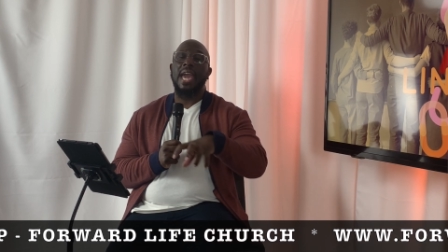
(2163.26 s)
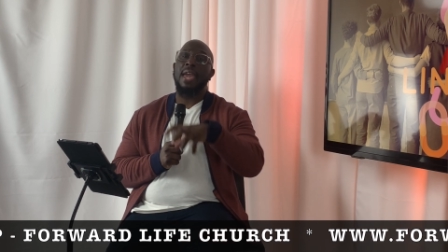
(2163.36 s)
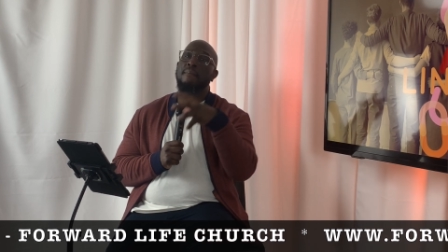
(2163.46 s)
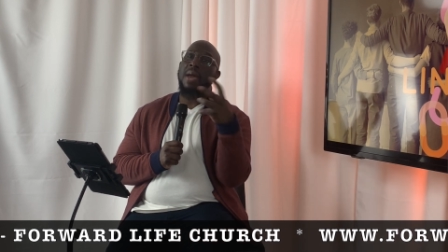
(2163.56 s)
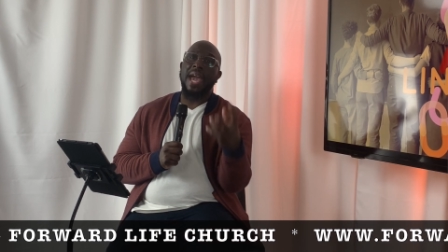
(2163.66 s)

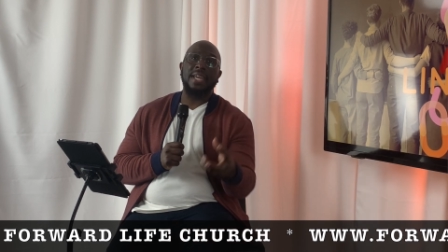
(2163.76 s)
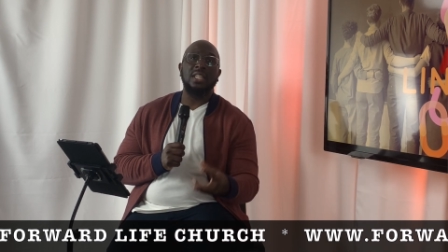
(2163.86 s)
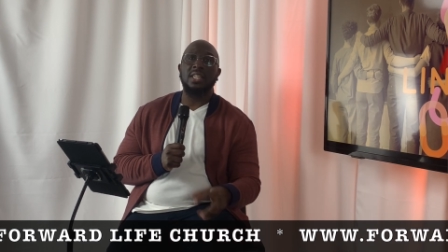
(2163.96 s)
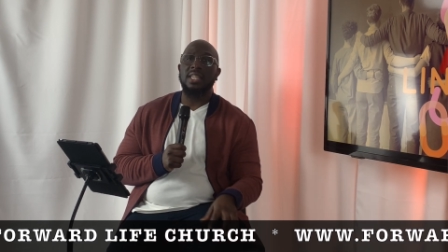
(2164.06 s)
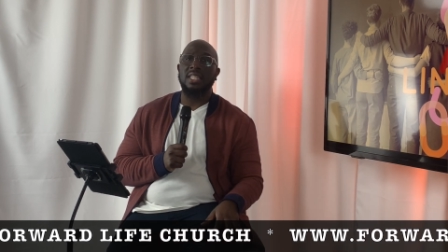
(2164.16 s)
came
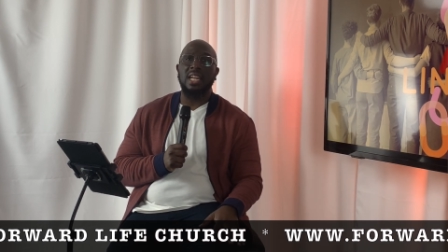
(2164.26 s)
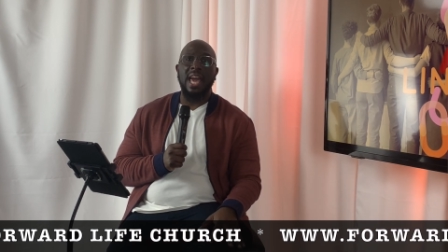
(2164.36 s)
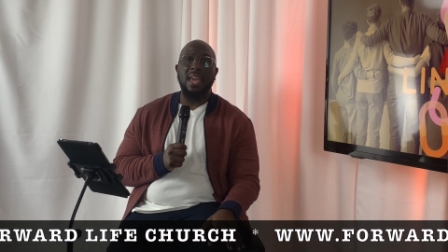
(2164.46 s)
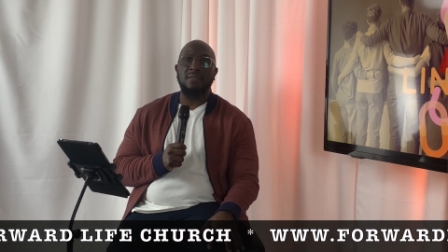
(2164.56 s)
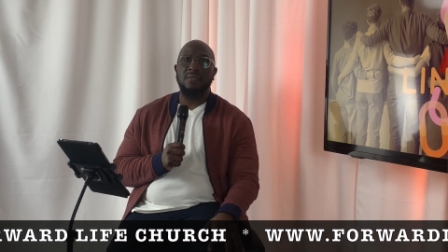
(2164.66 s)
back into
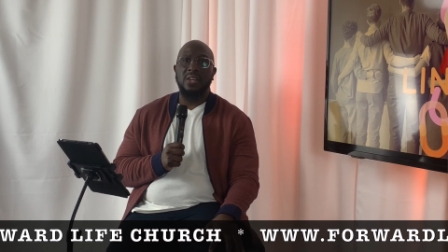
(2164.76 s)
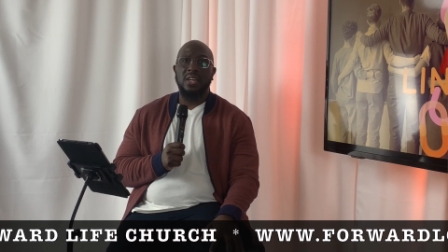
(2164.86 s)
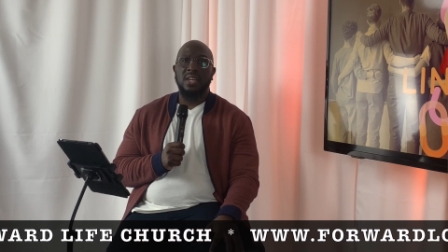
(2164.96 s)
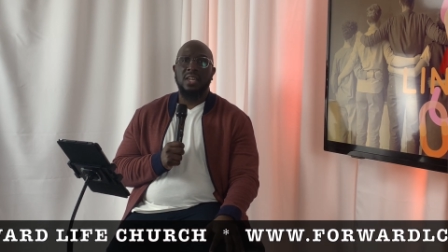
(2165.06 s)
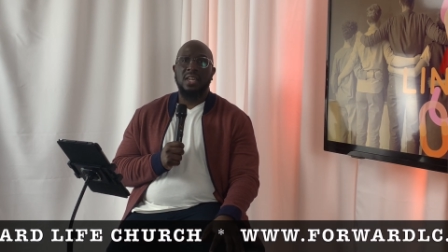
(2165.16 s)
his life
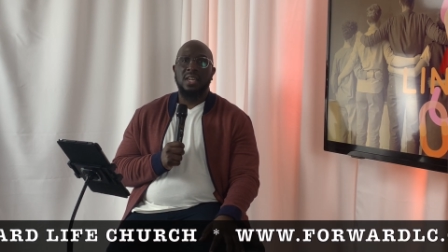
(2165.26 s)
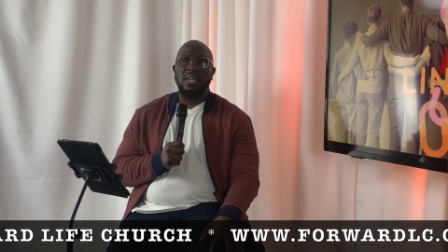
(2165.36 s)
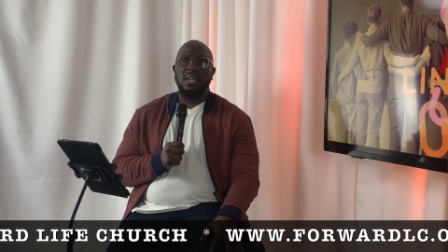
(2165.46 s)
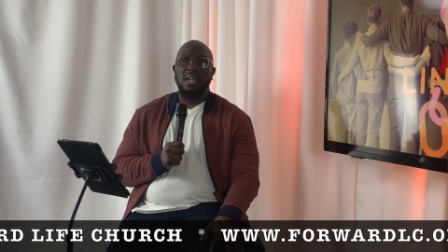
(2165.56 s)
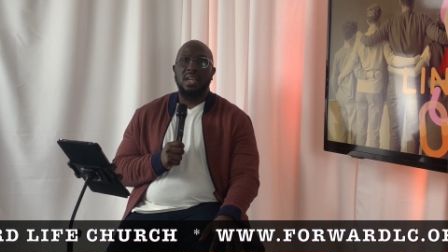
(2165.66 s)

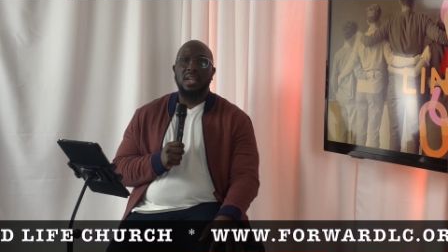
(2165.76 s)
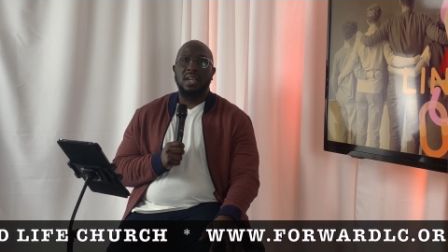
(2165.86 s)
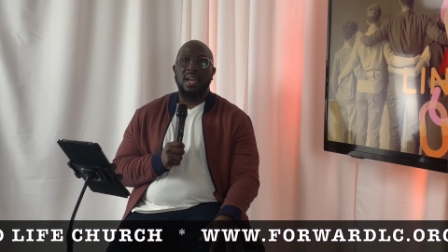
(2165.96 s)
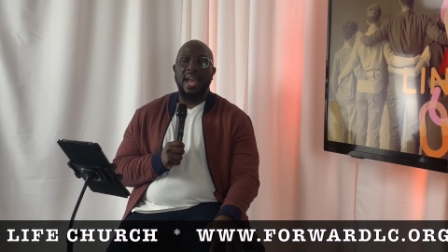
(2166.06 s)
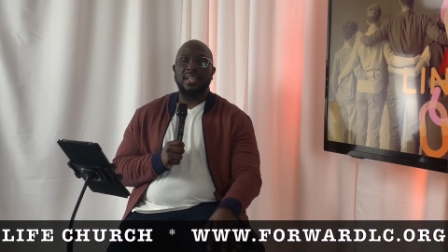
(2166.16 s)

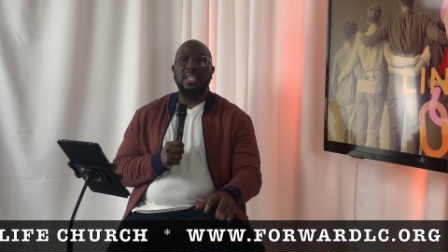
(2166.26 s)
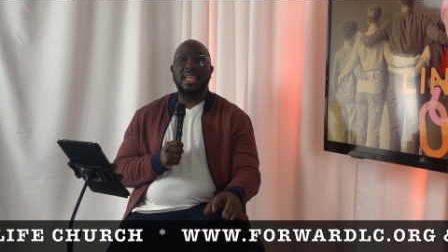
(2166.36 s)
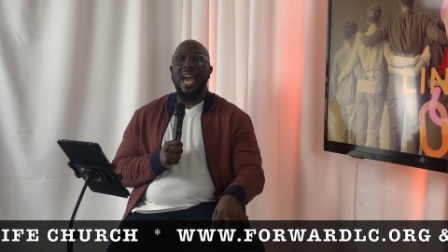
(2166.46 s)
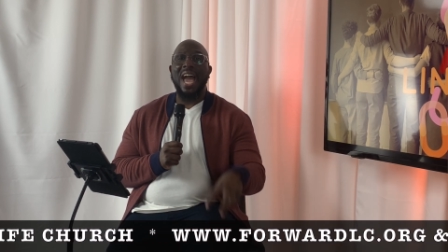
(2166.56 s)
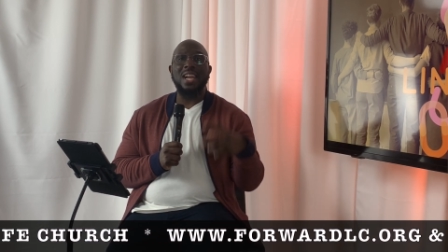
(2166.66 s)

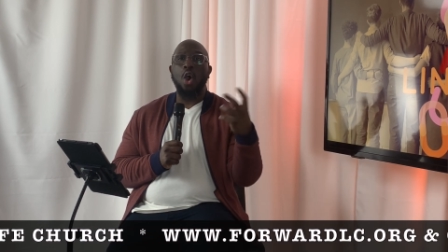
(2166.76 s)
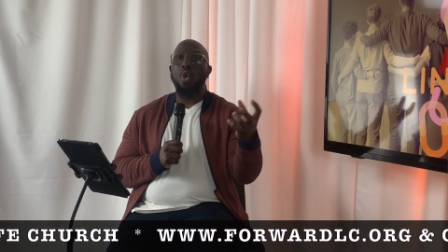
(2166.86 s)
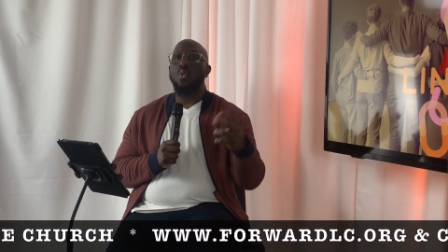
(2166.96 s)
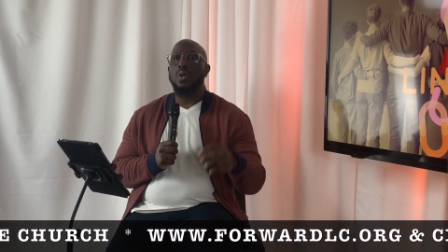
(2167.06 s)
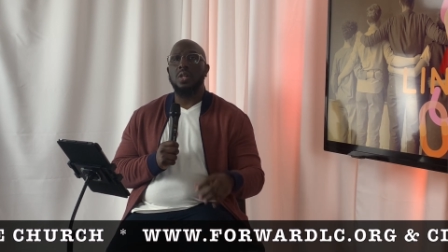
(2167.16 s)
as he got
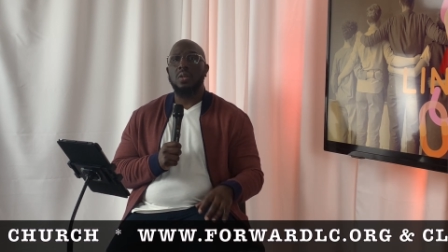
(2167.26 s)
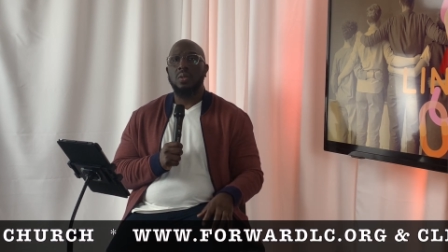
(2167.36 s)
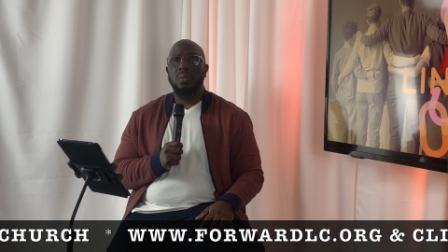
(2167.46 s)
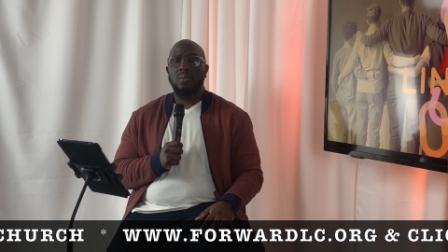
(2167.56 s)
older.